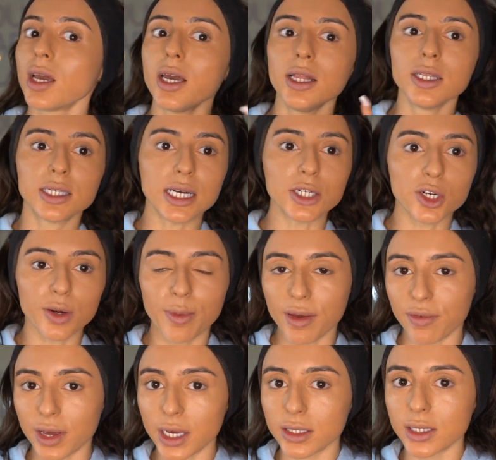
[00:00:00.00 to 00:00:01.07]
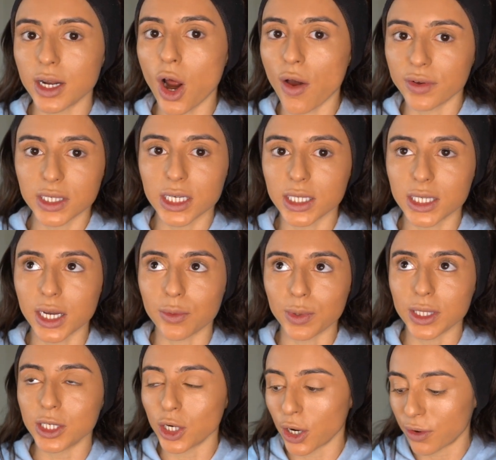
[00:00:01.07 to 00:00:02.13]
in the center of my face. And obviously it's like
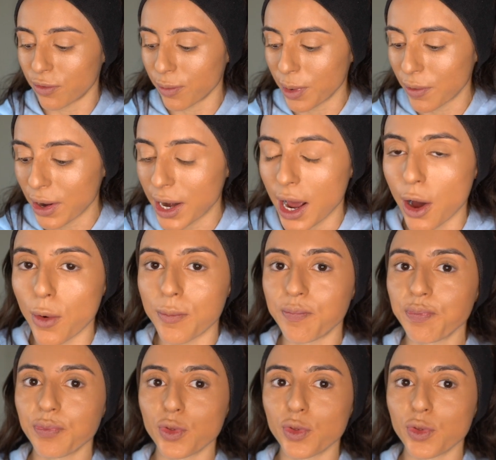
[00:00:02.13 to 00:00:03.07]
really dark for me right now.